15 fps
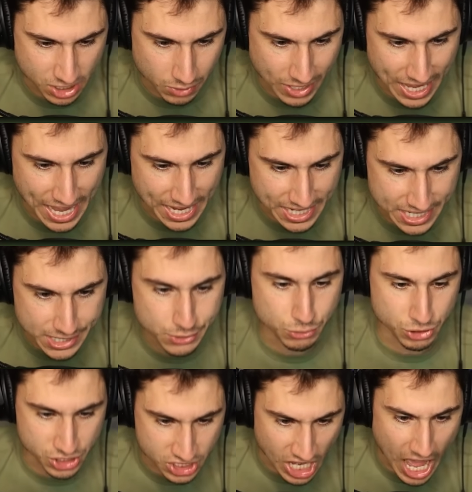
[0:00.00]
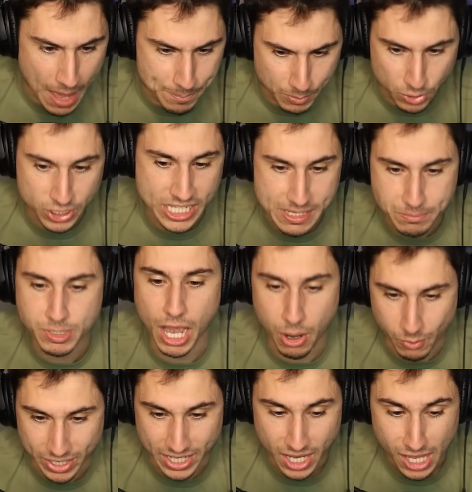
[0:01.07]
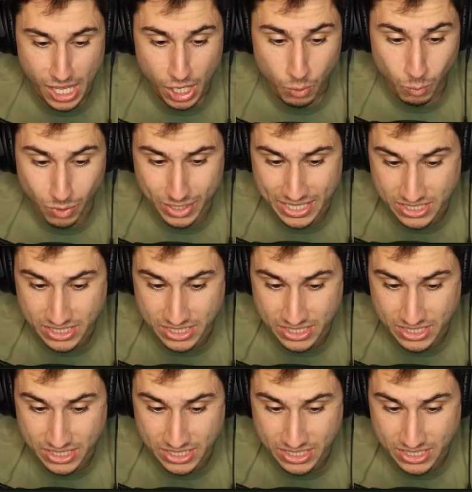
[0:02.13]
Okay, I could either stop or keep going. Well,